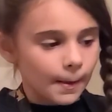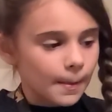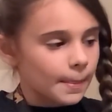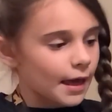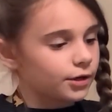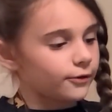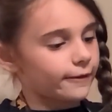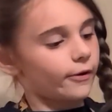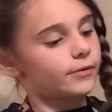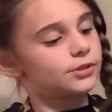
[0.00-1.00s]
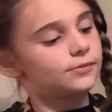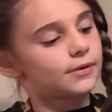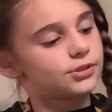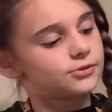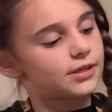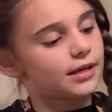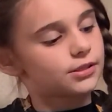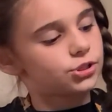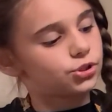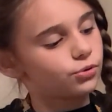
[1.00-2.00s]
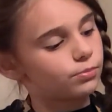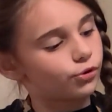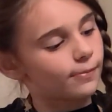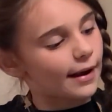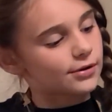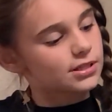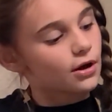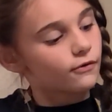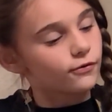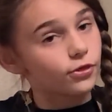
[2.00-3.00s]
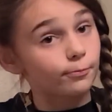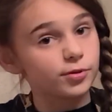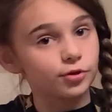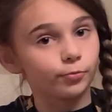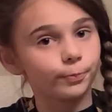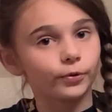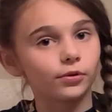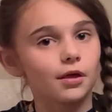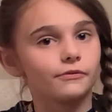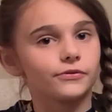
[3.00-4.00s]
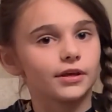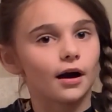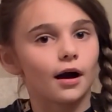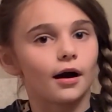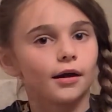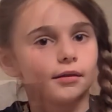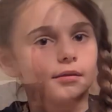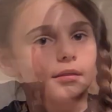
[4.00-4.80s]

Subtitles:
Then you're going to want to take 2 blueberries for the pupil of the eye,